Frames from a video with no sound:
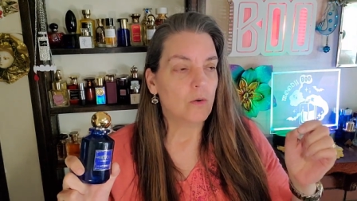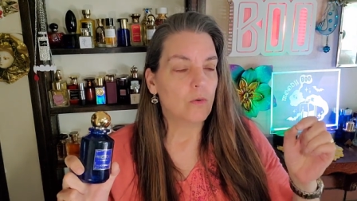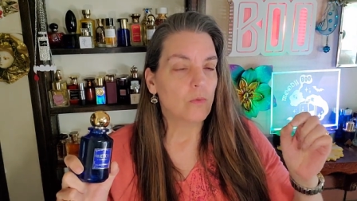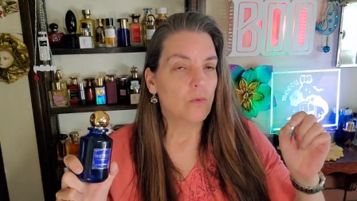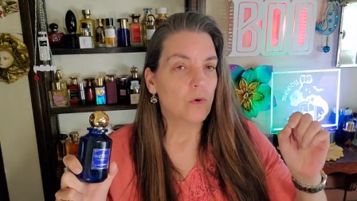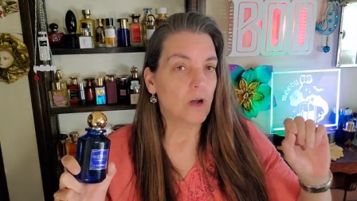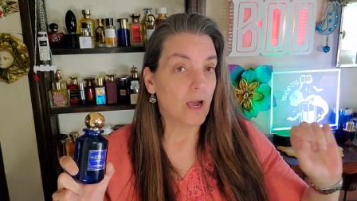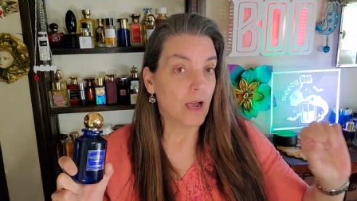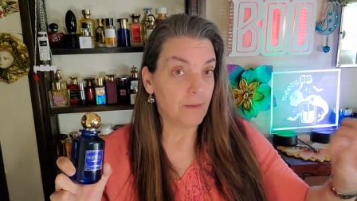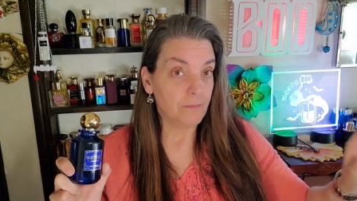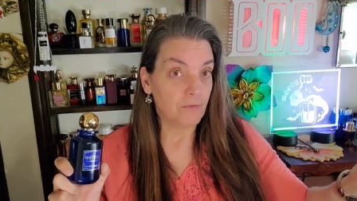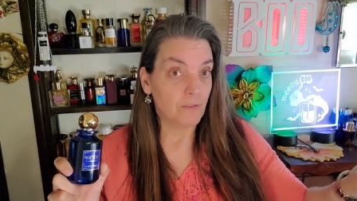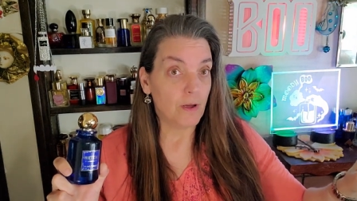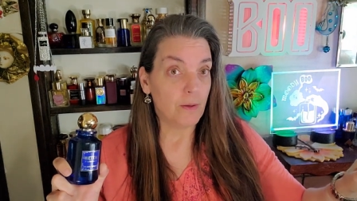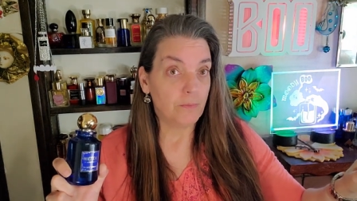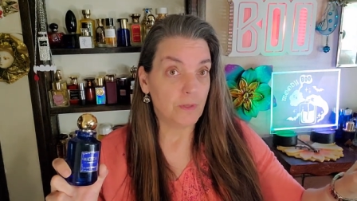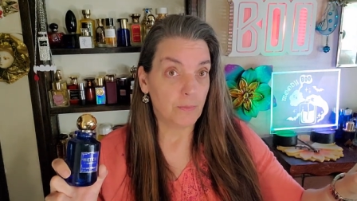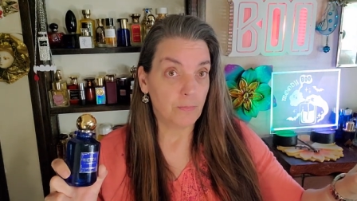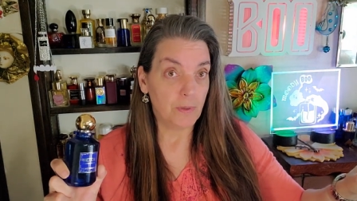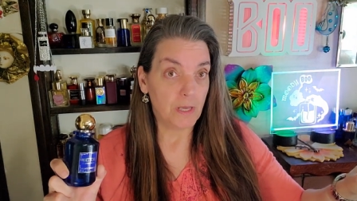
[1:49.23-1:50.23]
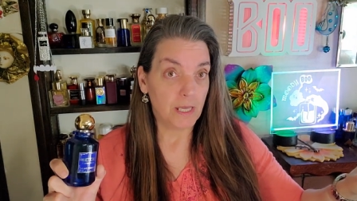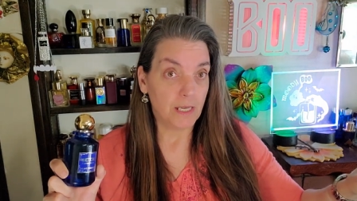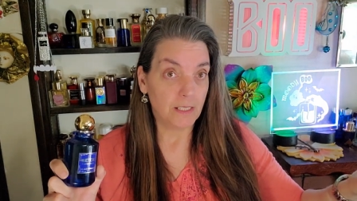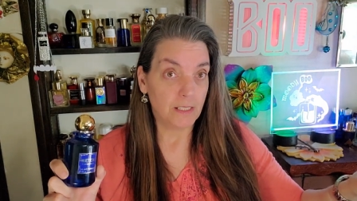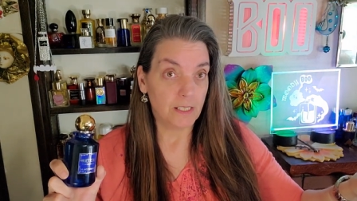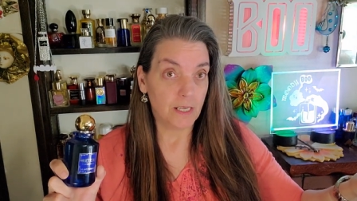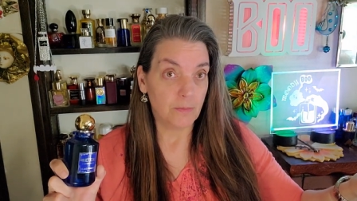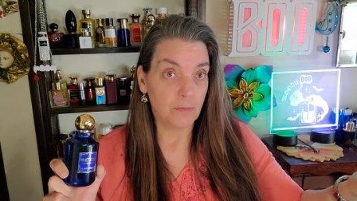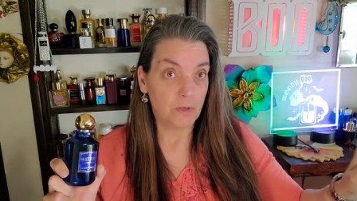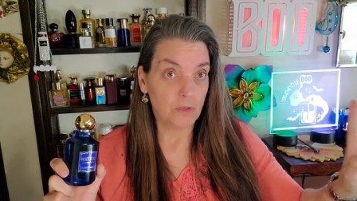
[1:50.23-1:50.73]
Where I'm from, the
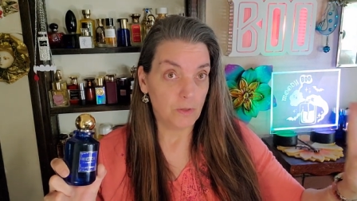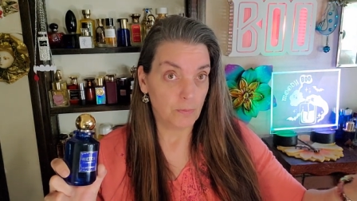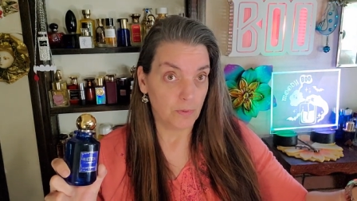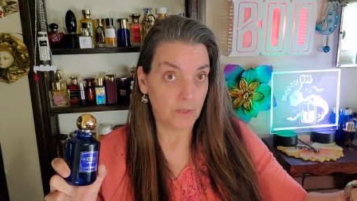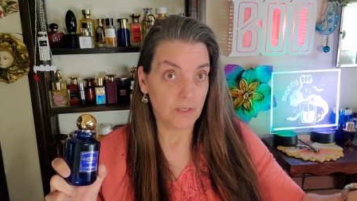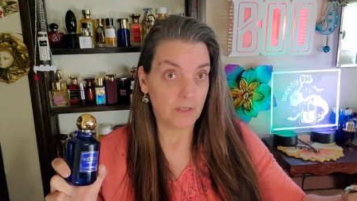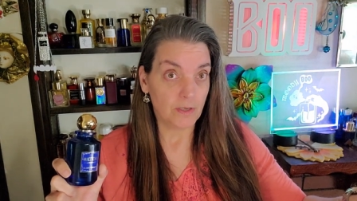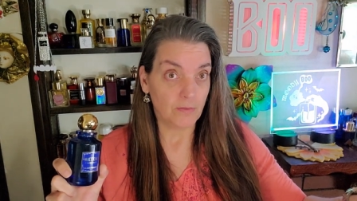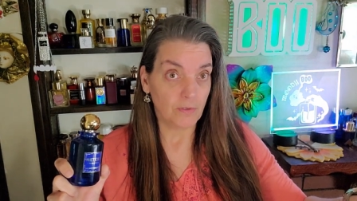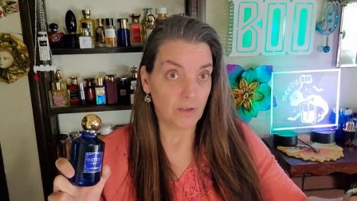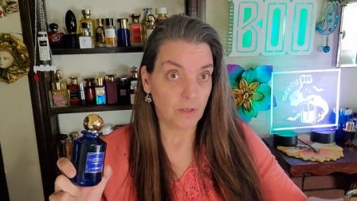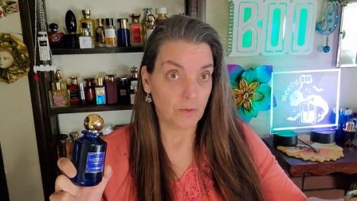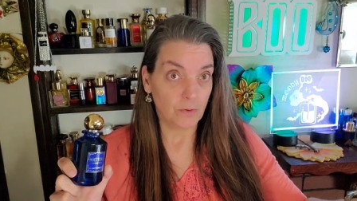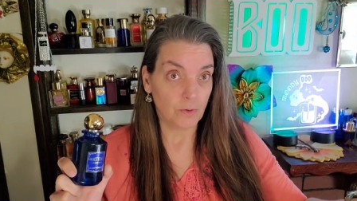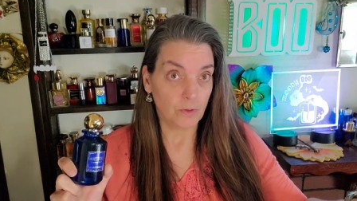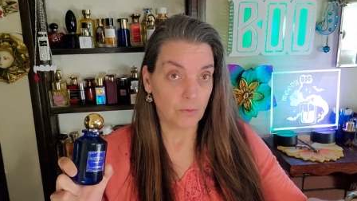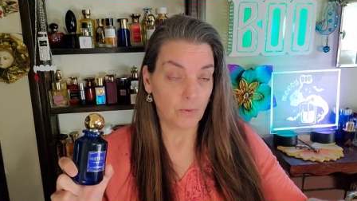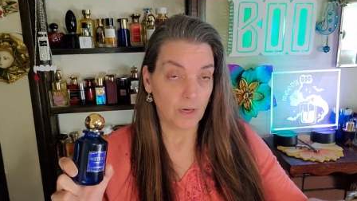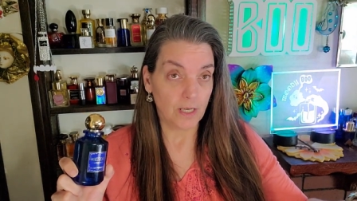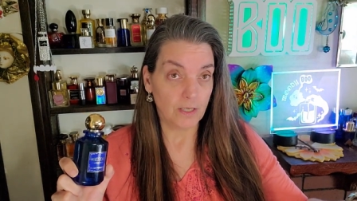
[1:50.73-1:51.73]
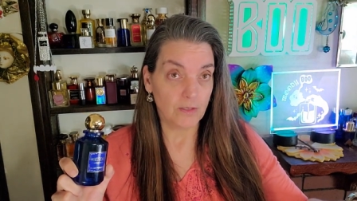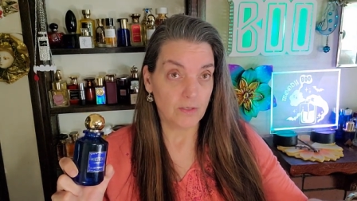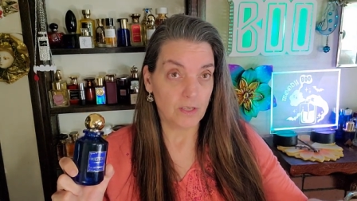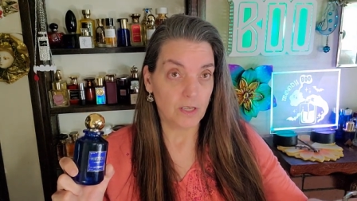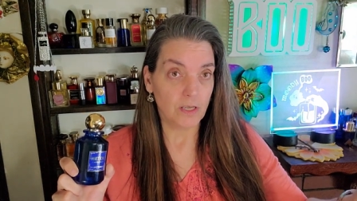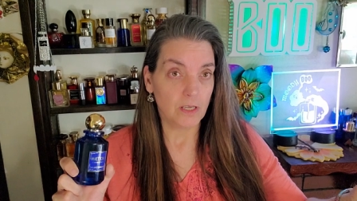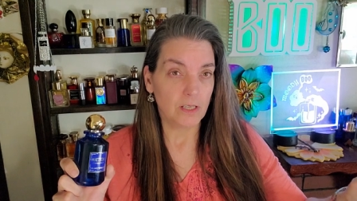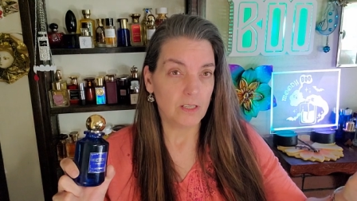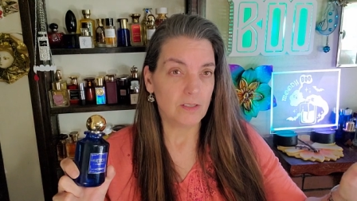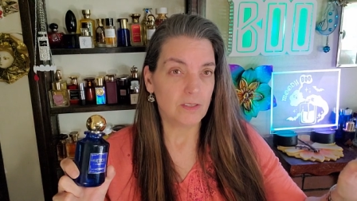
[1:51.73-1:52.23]
PNW, the Pacific
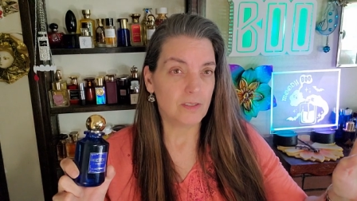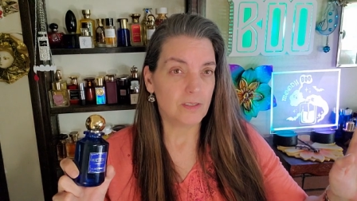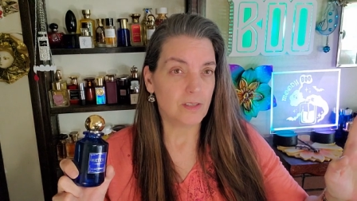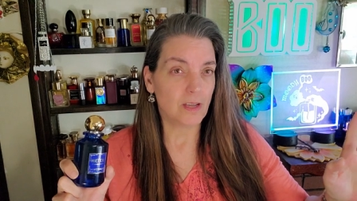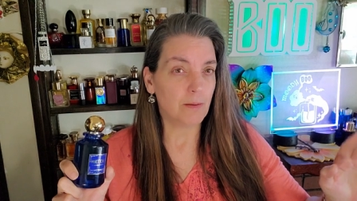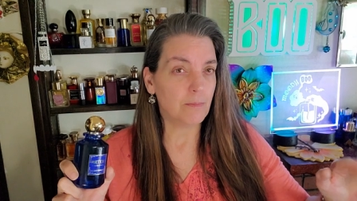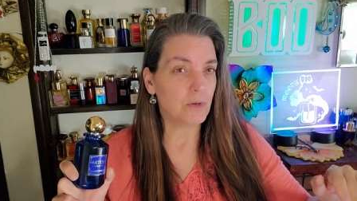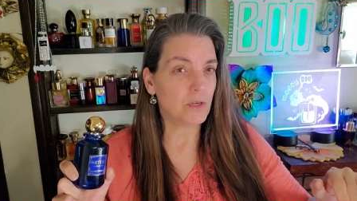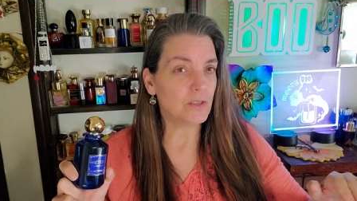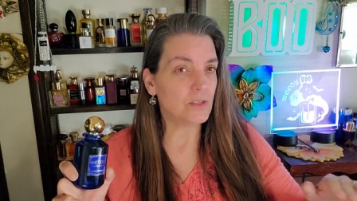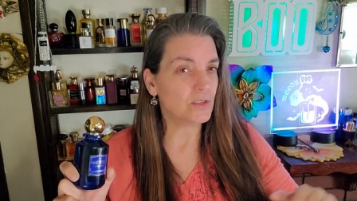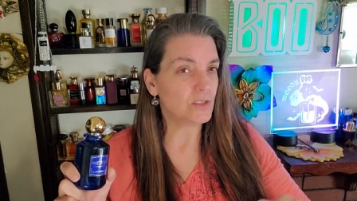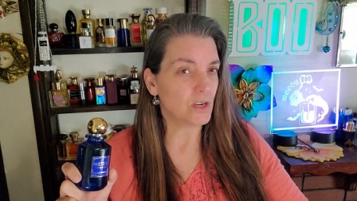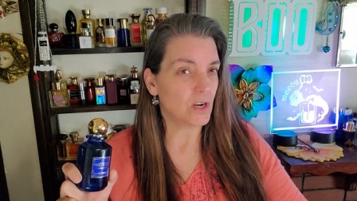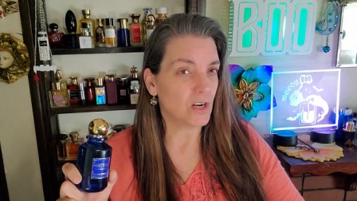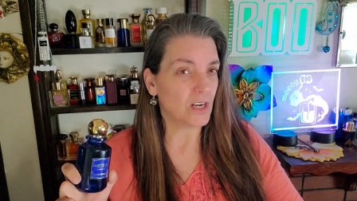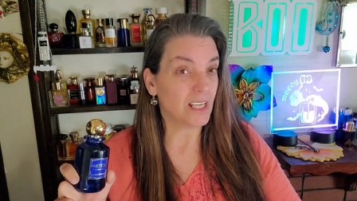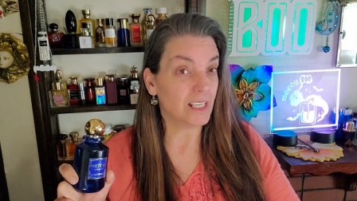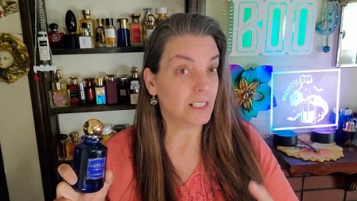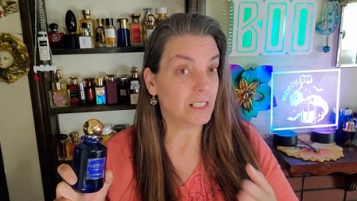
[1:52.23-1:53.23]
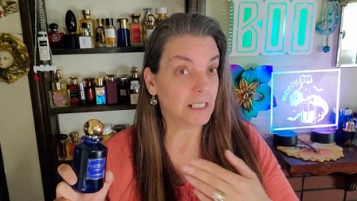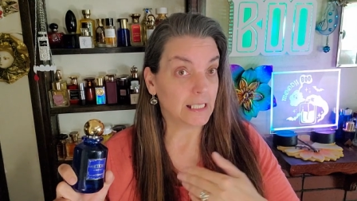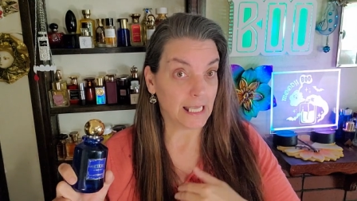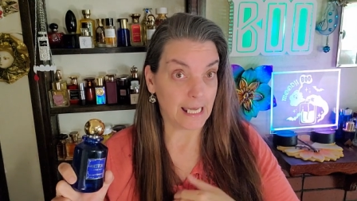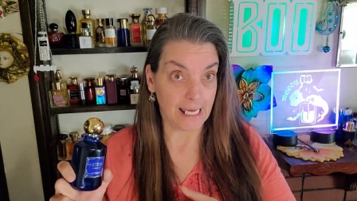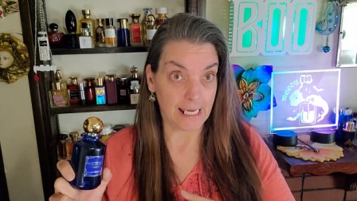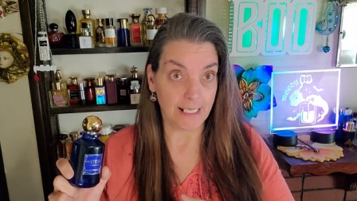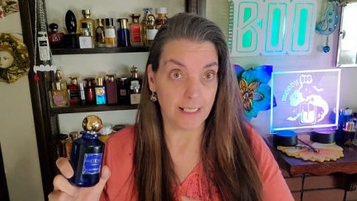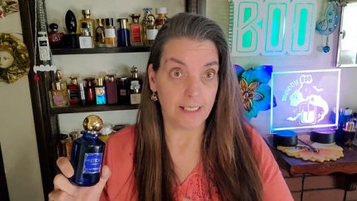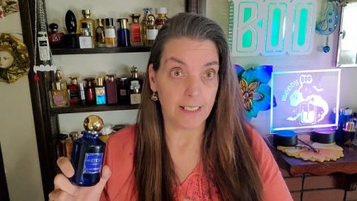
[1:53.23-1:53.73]
Northwest, summer started
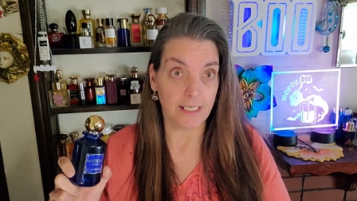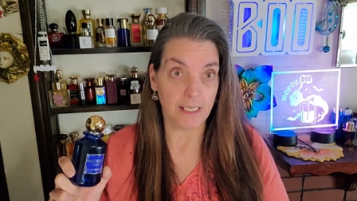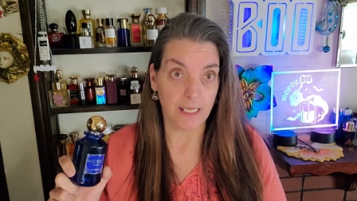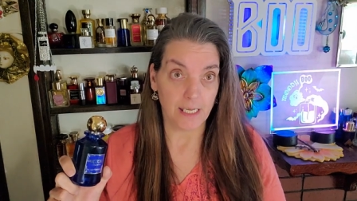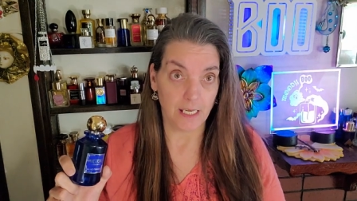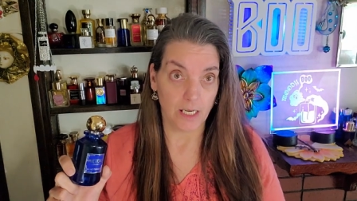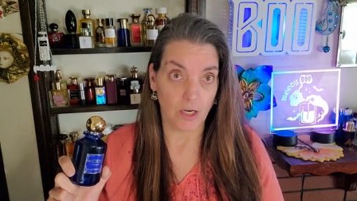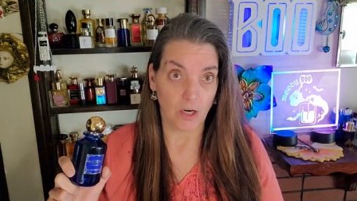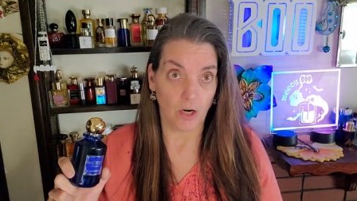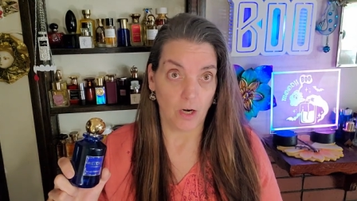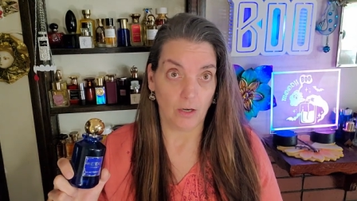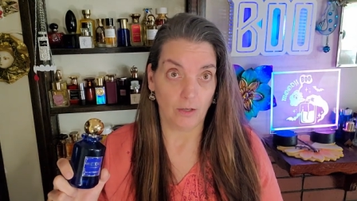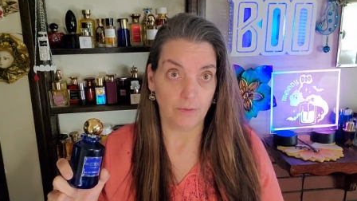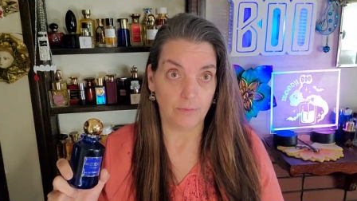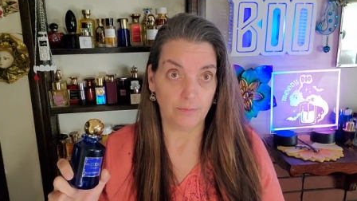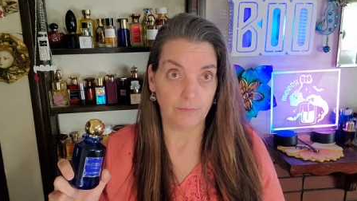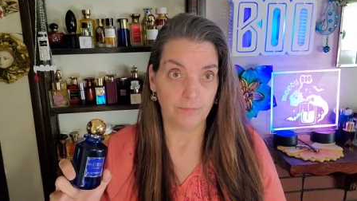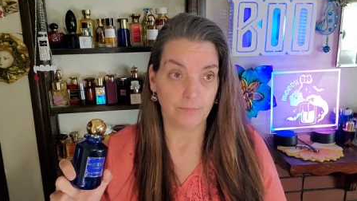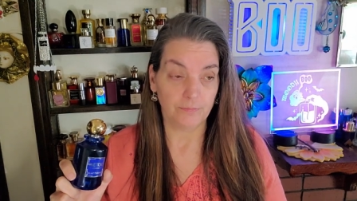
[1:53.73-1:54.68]
late here.